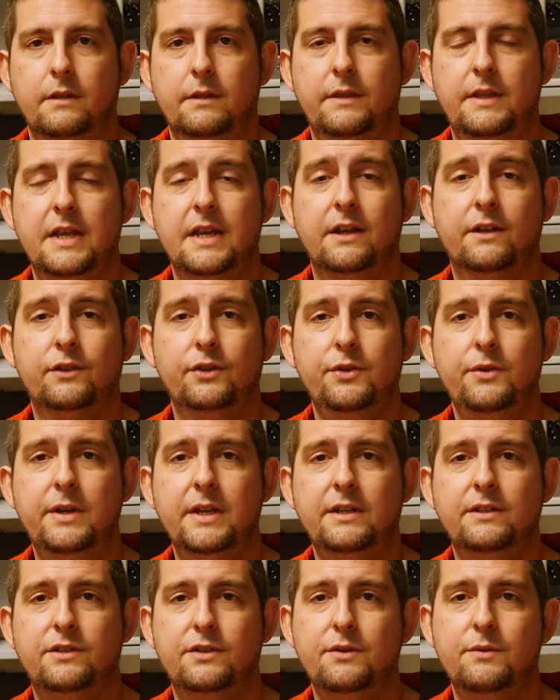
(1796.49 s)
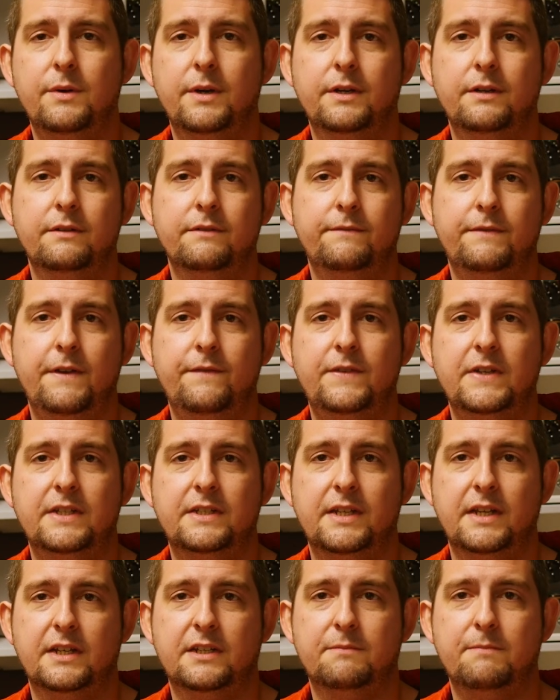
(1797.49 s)
The included
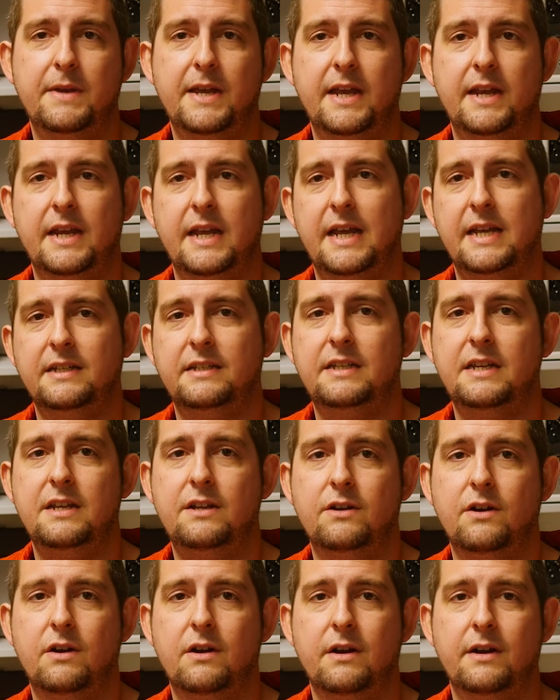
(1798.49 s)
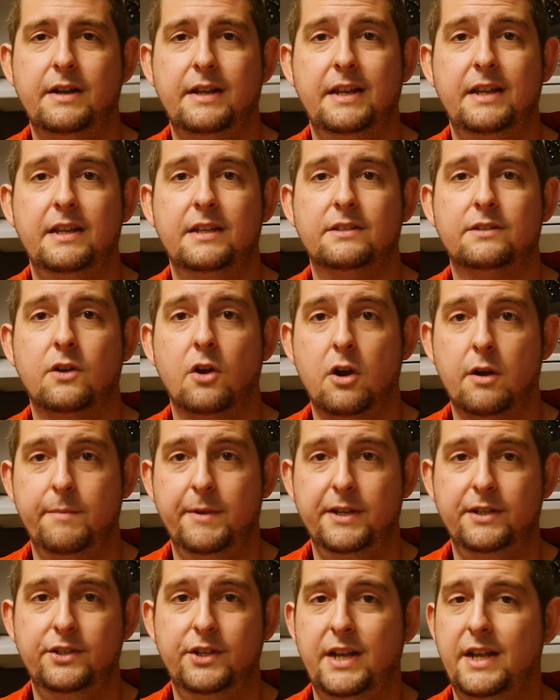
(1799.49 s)
256 meg SD card is
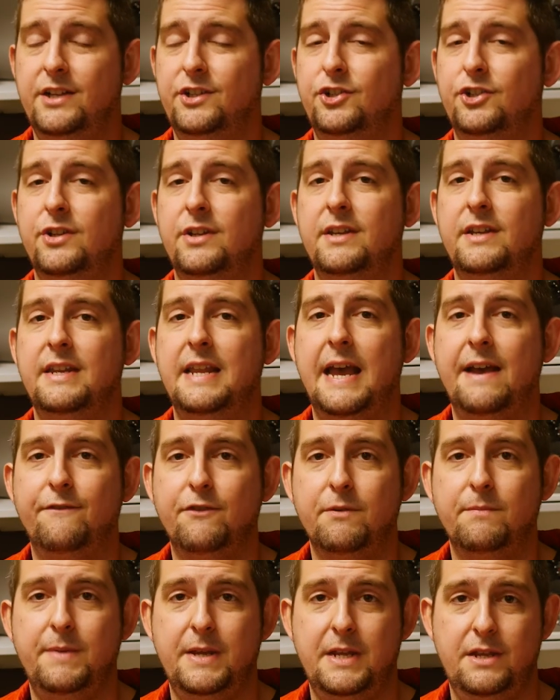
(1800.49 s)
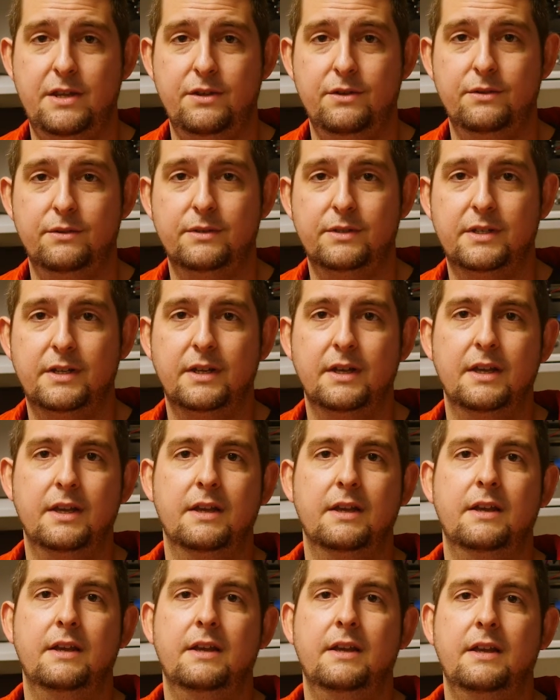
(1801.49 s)
garbage and should never be used.
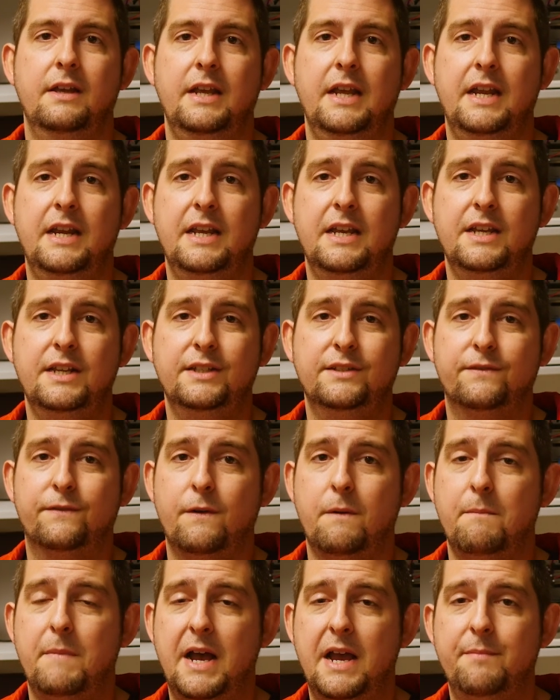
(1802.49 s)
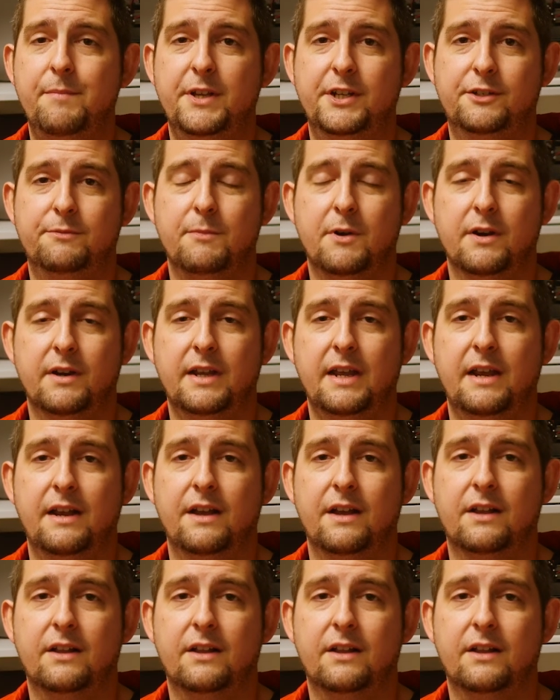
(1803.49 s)
It is, from my benchmarking, a